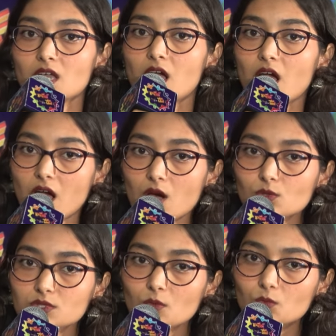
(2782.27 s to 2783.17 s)

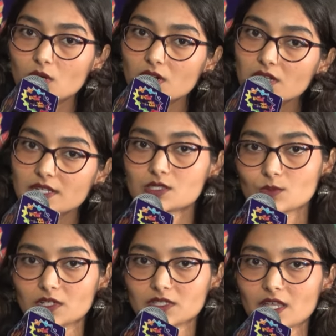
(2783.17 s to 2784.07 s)
how the world is
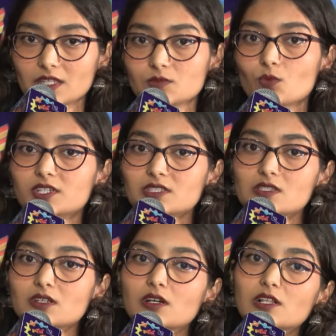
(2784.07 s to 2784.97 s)
working and what is
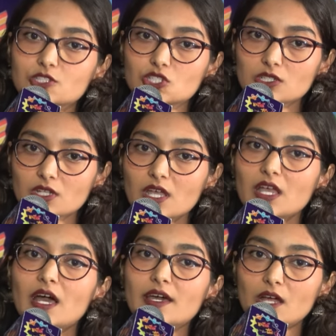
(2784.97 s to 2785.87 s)
the culture
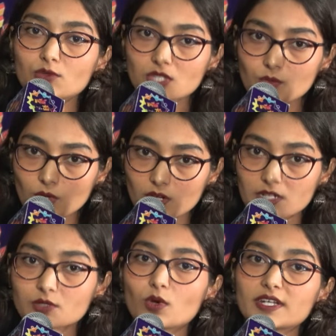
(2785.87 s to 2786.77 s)
around the
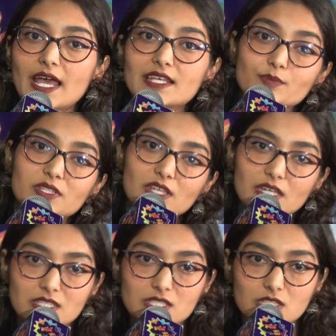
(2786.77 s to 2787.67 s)
world, what has been the
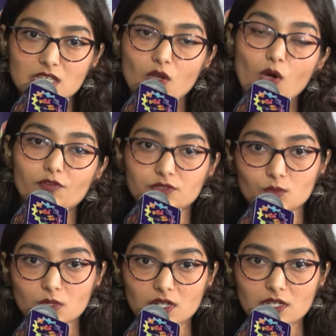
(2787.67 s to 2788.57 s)
history of the
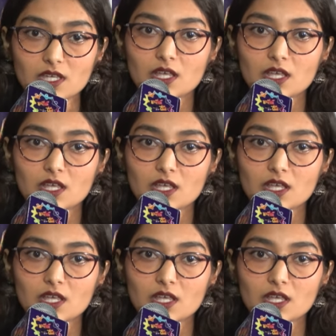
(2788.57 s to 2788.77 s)
world.